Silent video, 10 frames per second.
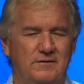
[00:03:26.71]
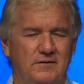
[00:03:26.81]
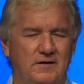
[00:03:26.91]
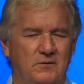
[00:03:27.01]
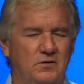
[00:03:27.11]

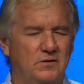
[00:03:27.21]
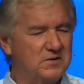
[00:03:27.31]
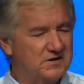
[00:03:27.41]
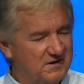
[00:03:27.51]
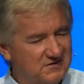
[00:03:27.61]
that it wouldn't
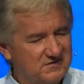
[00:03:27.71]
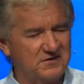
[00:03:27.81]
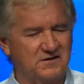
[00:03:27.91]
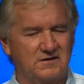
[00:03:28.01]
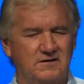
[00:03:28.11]
be
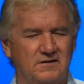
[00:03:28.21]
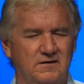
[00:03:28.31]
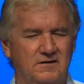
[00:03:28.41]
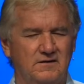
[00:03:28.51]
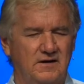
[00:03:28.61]
distant,
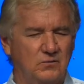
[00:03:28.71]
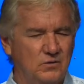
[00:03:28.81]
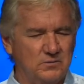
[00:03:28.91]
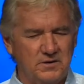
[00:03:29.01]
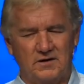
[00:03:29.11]
that it
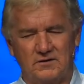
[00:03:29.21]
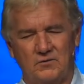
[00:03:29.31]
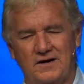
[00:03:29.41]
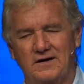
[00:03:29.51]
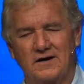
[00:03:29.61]
wouldn't be
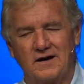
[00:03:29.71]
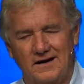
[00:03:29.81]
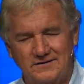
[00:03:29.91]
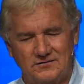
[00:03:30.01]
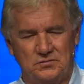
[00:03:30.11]

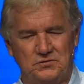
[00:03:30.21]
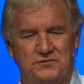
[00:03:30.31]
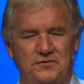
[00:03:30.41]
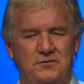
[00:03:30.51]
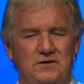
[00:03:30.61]
unrecognizable
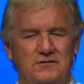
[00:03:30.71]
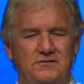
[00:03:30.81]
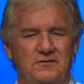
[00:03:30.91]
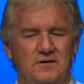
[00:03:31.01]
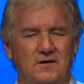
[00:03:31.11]
to us,
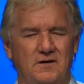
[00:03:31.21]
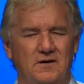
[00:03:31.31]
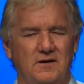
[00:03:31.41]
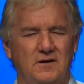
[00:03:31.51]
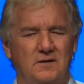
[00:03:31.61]

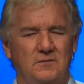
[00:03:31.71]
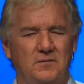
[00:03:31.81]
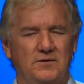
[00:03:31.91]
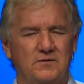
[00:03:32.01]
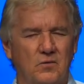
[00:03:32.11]

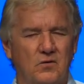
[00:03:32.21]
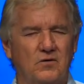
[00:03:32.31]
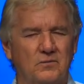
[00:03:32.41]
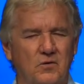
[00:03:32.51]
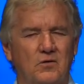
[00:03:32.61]
but that more
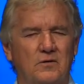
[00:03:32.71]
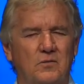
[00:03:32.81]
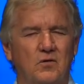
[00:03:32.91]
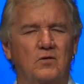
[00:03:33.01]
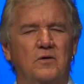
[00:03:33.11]
and more and
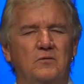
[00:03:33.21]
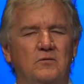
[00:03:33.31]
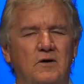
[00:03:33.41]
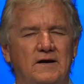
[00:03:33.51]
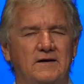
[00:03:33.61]
more we would
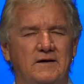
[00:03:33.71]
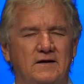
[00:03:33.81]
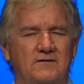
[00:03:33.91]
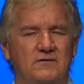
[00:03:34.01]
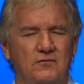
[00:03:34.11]

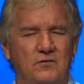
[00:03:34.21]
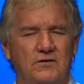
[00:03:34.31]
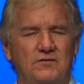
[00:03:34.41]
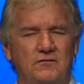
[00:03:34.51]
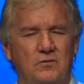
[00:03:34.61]
recognize the
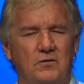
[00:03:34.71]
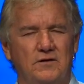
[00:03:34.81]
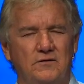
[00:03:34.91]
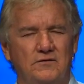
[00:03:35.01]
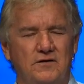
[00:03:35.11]
voice of the one
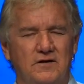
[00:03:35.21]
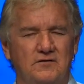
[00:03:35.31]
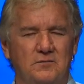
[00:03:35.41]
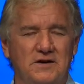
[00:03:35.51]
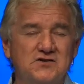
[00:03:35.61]
who
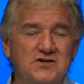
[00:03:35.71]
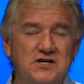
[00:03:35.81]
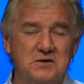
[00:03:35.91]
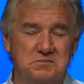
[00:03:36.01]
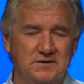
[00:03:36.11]
says, My
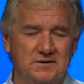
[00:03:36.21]
sheep